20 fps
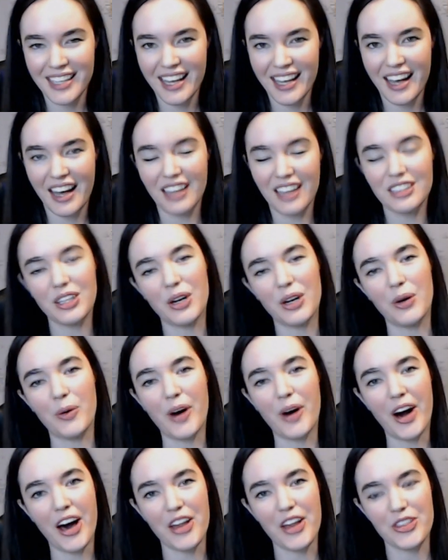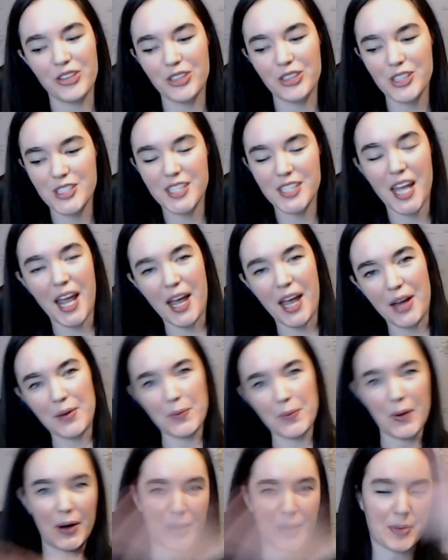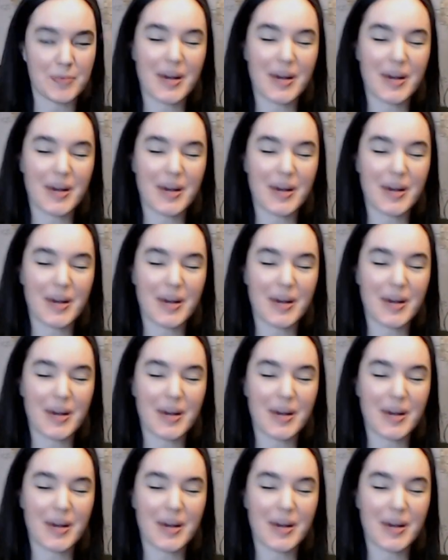Hello, authors, and welcome